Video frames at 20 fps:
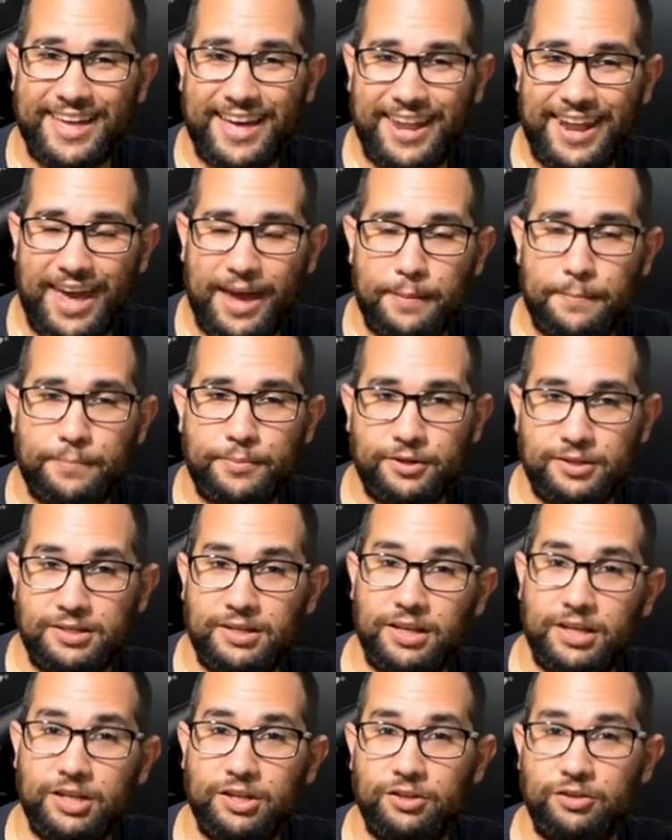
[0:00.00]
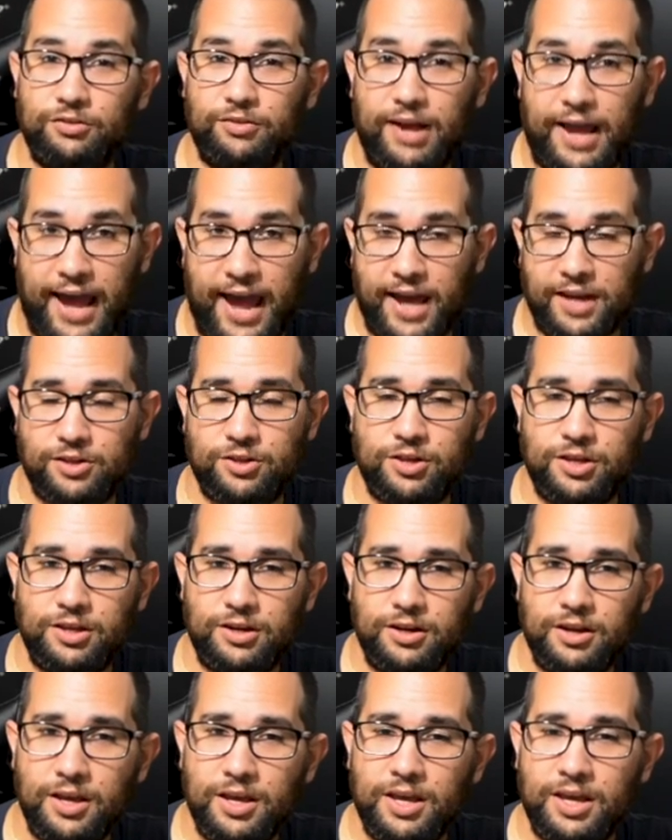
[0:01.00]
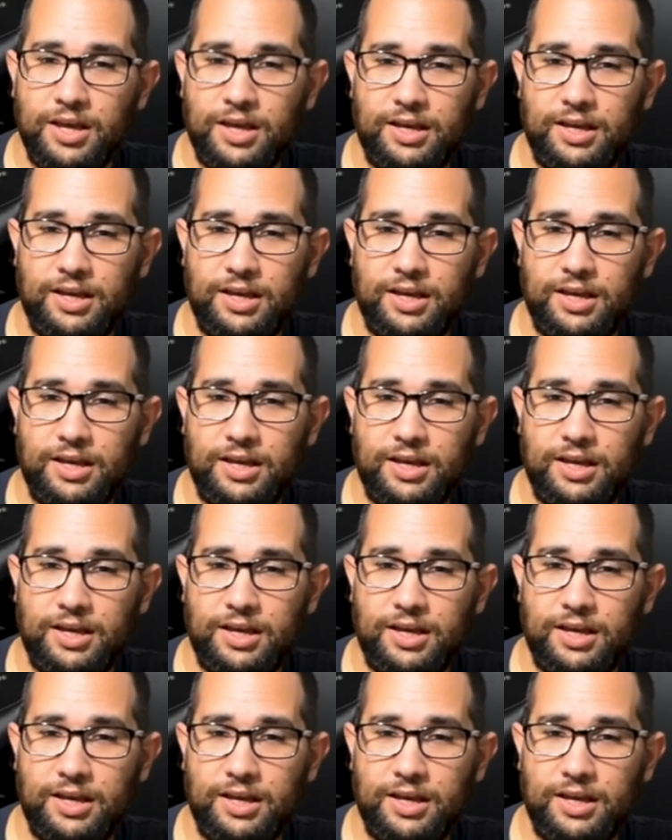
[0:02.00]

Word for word: that particular action.